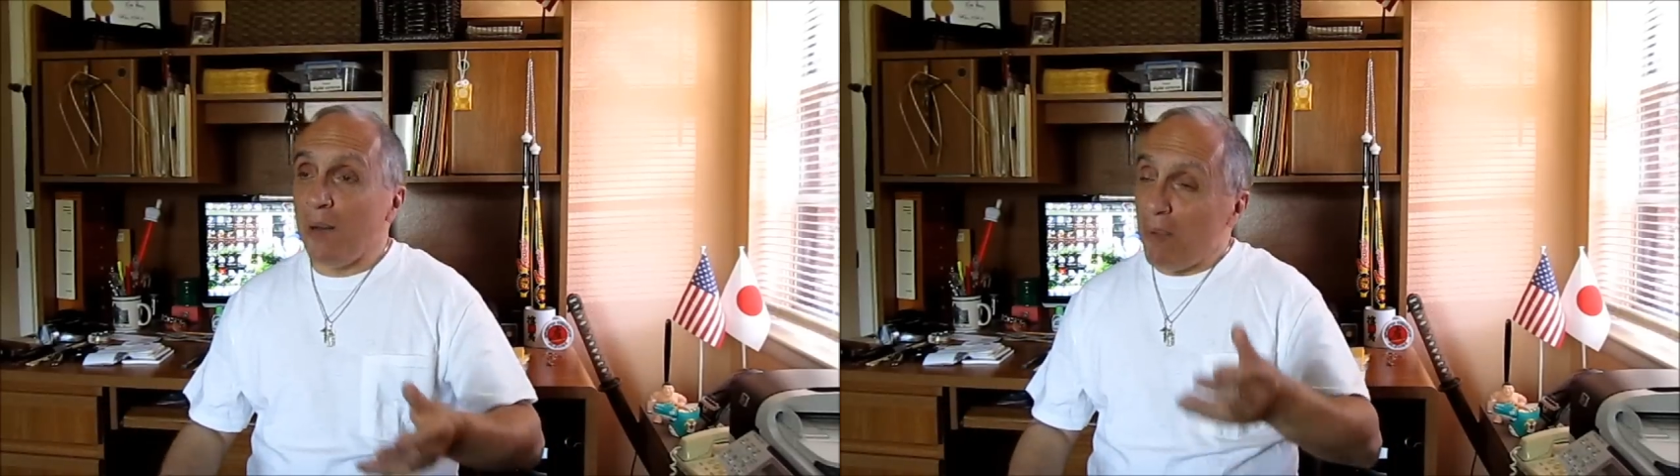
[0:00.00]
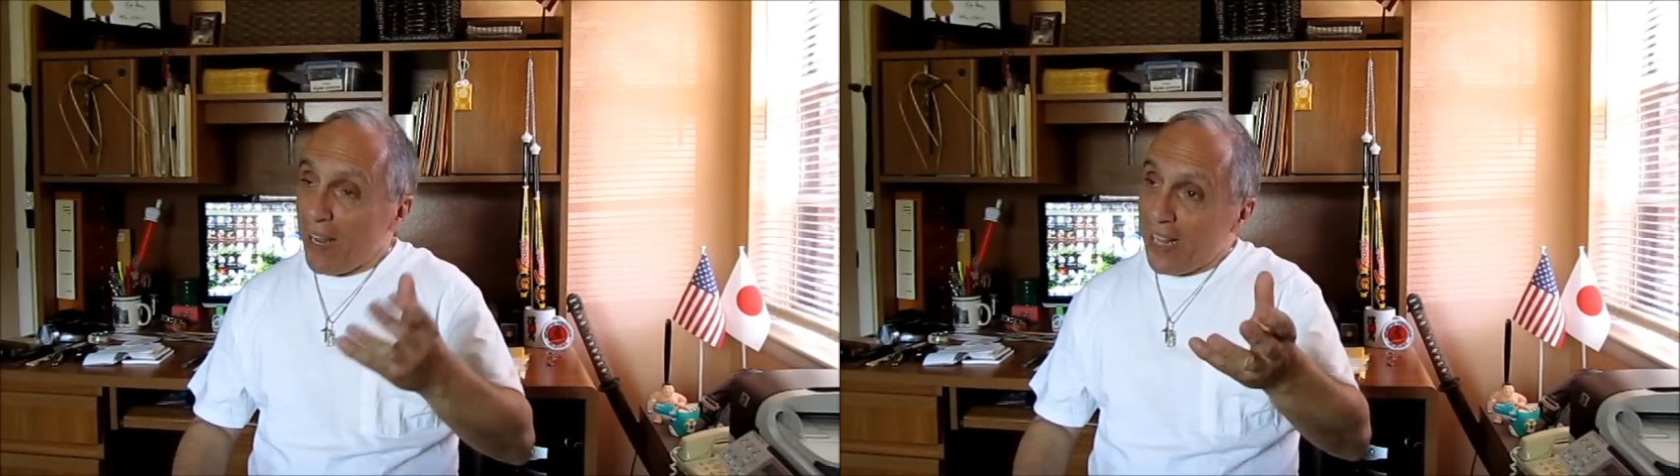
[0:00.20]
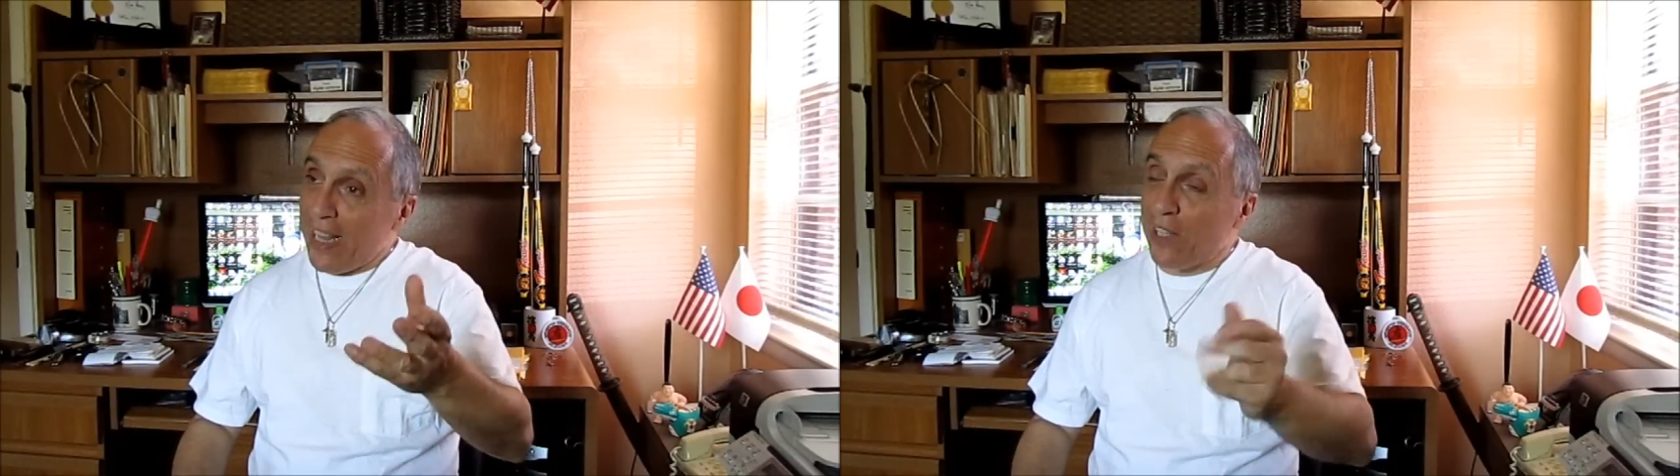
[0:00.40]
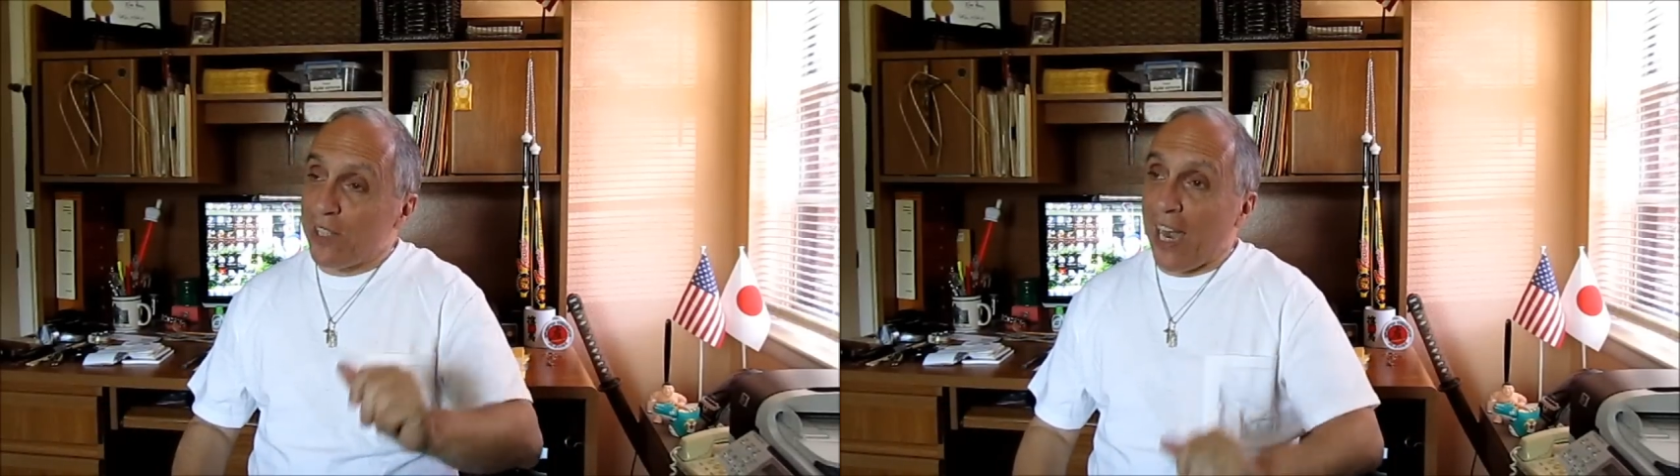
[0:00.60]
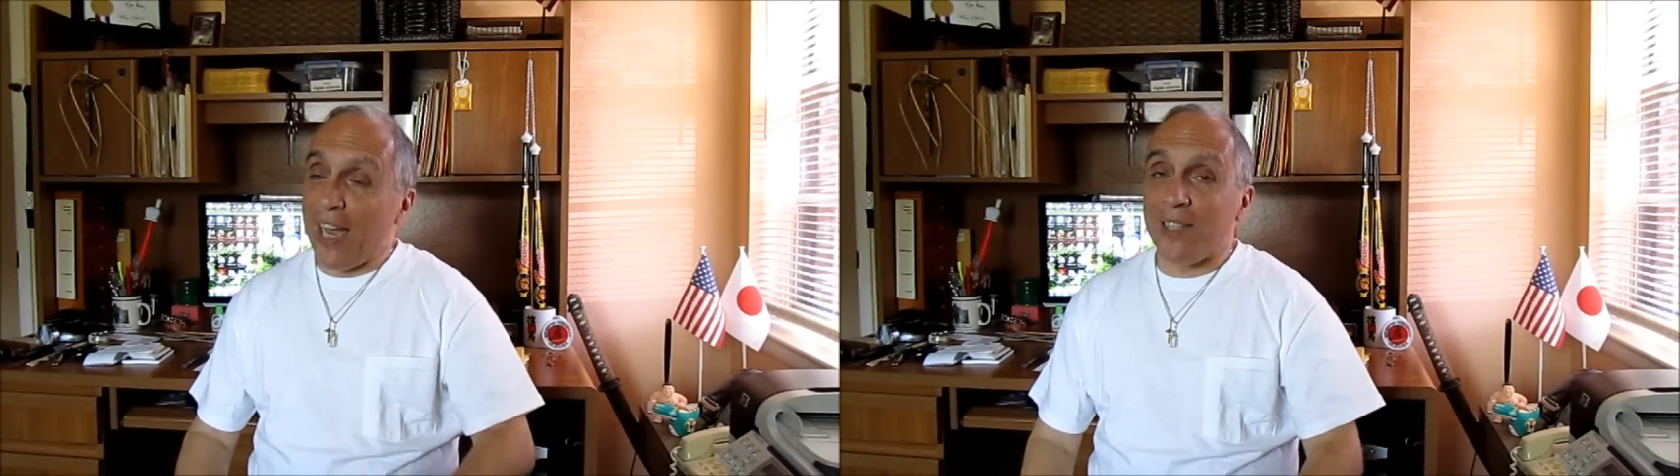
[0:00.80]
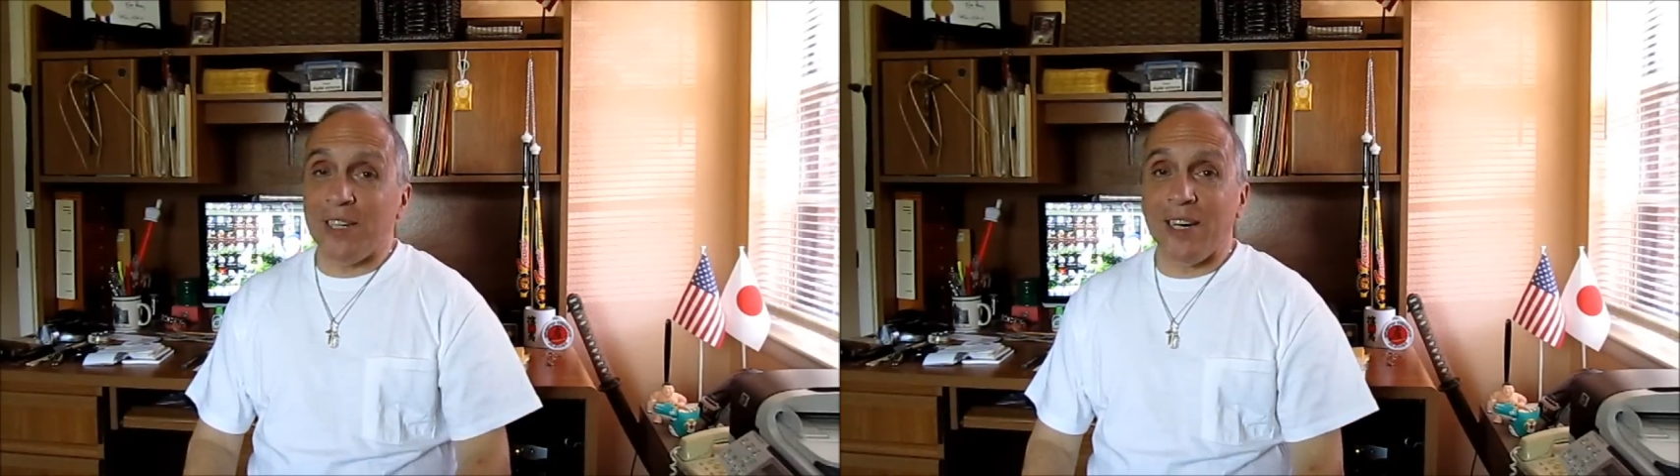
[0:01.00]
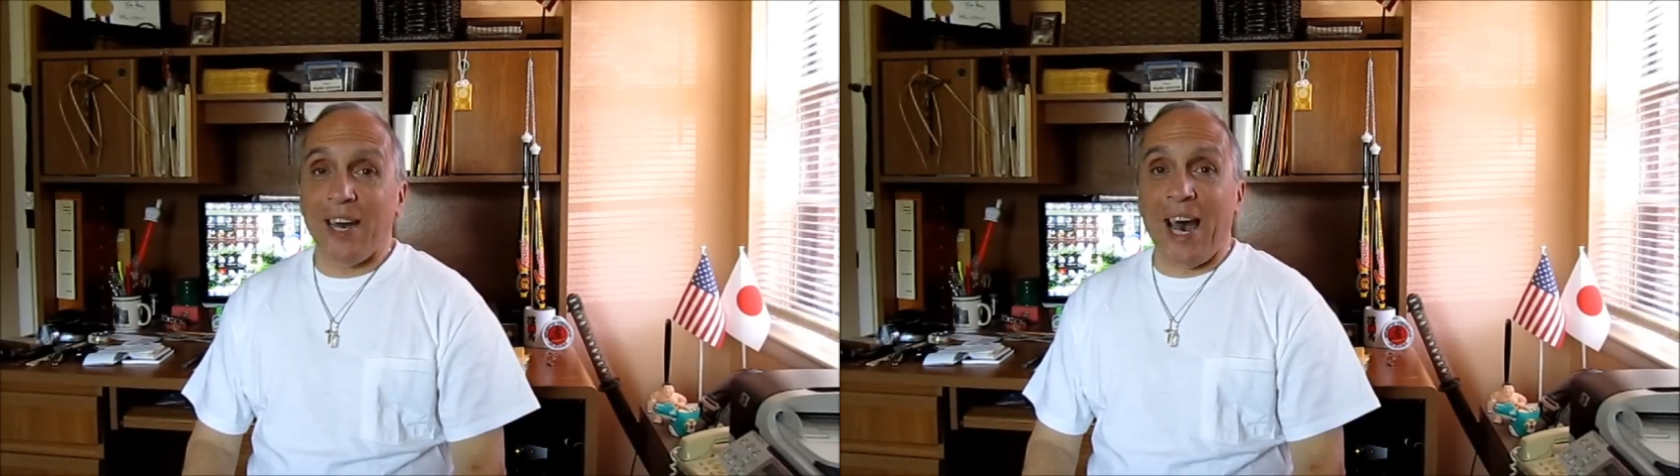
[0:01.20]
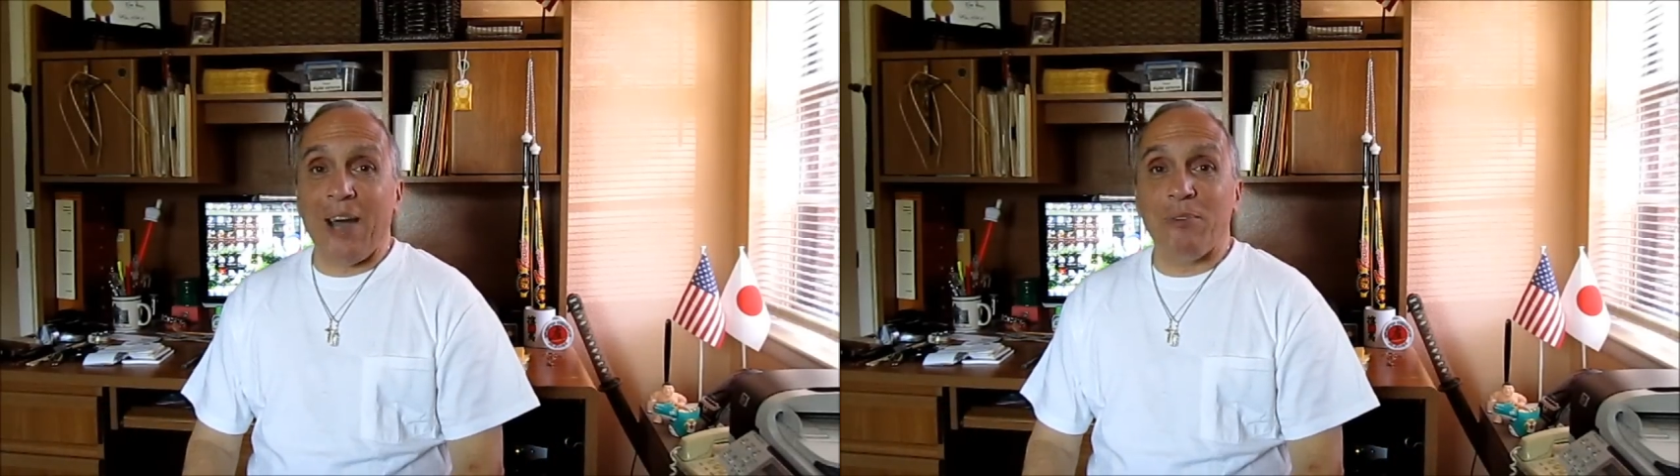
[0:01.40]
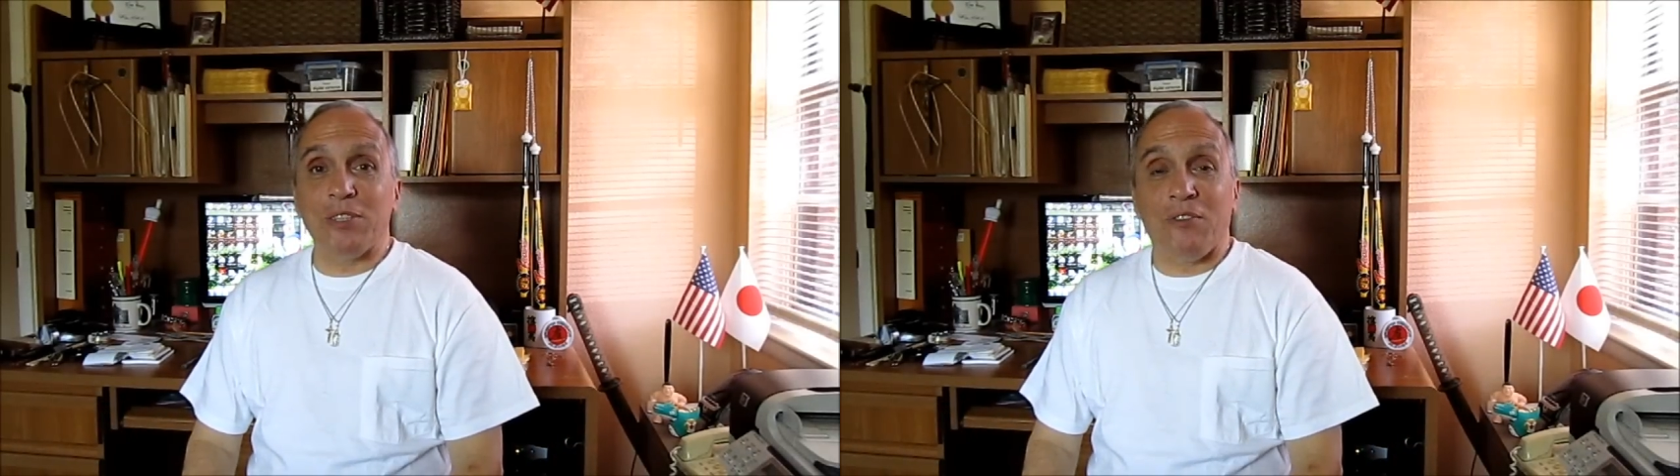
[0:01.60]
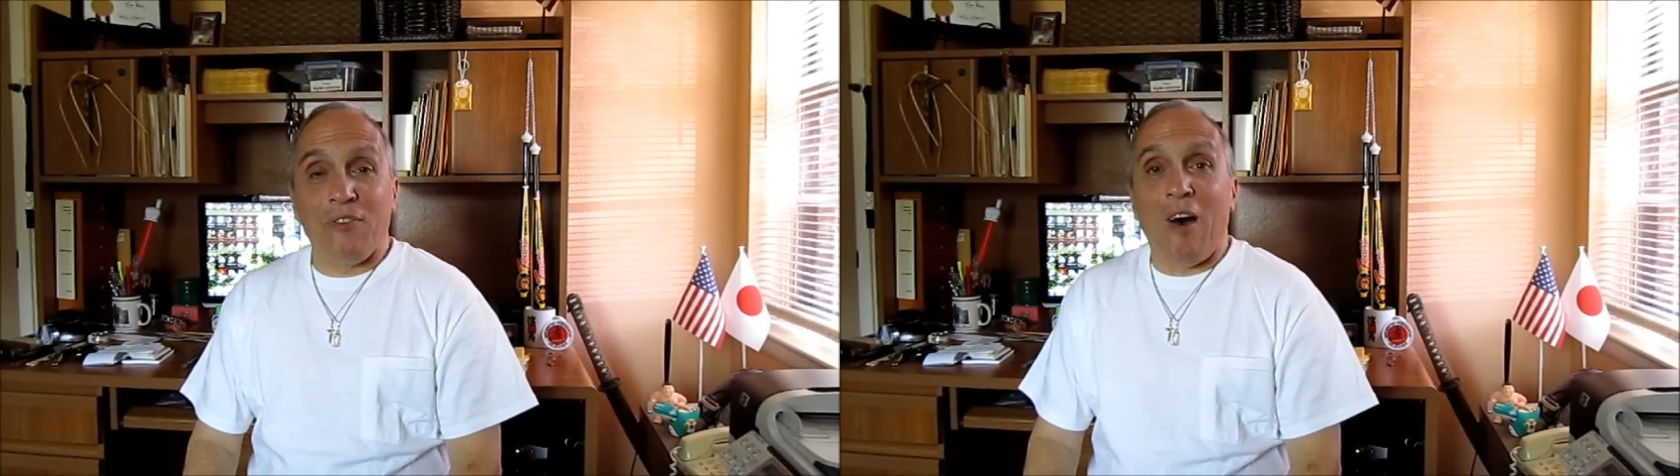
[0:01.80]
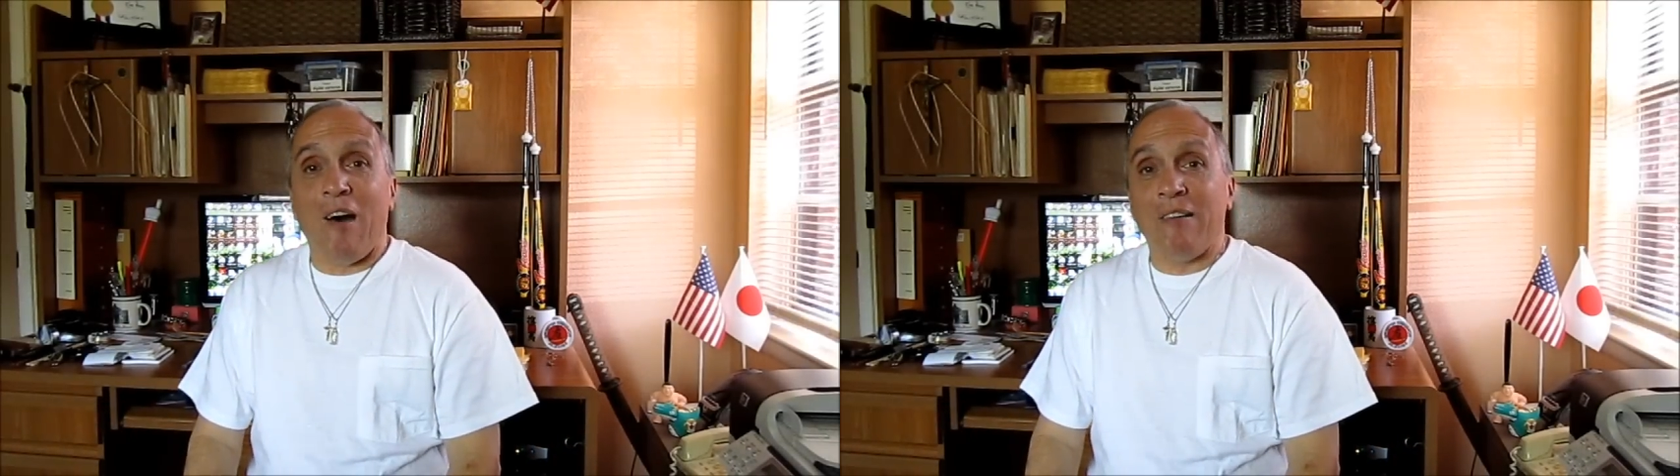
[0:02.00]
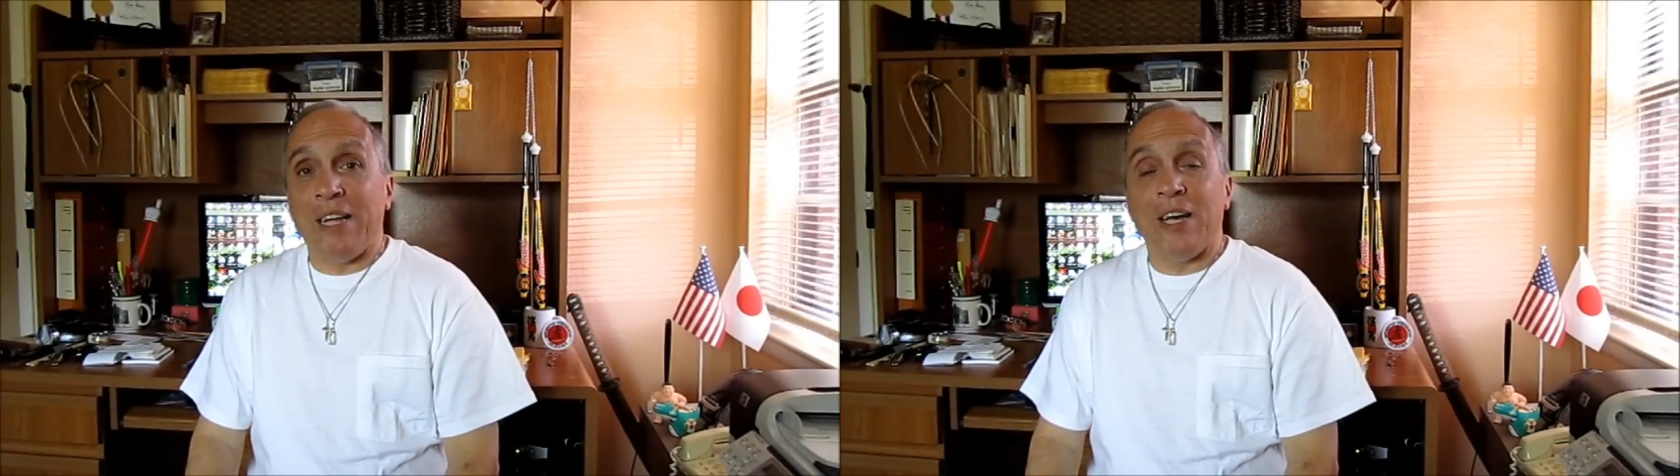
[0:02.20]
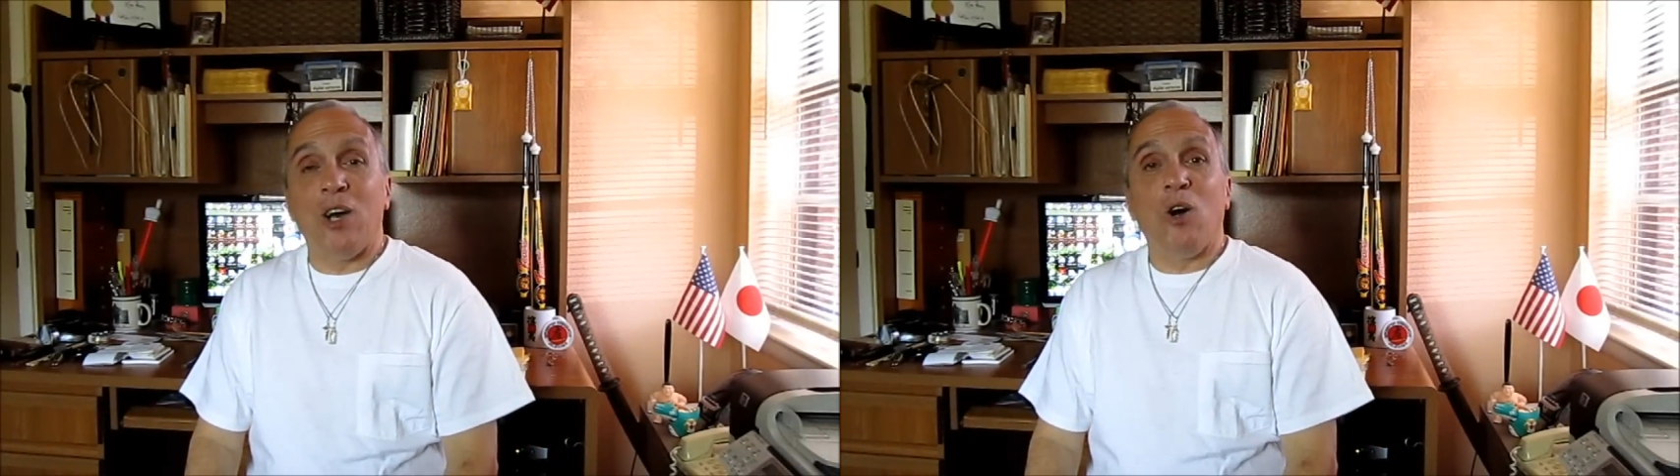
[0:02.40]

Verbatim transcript: but in this case, I was a foreigner.